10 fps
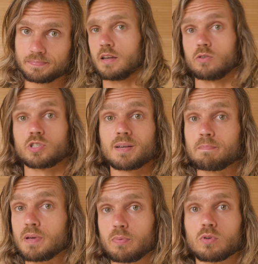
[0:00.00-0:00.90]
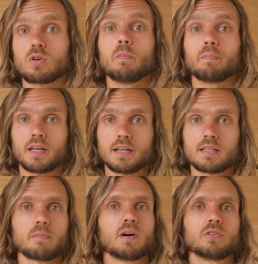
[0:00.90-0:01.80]
Now, some people complained
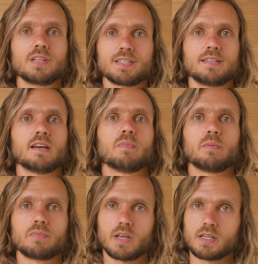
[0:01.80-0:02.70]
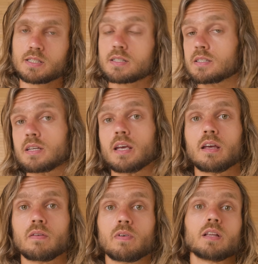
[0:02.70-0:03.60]
about this DMM test,
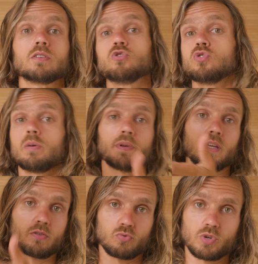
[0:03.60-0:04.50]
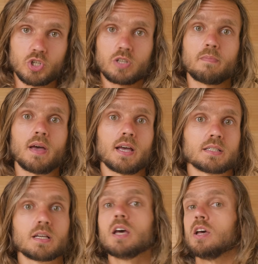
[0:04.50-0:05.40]
saying that dropping a rigid mass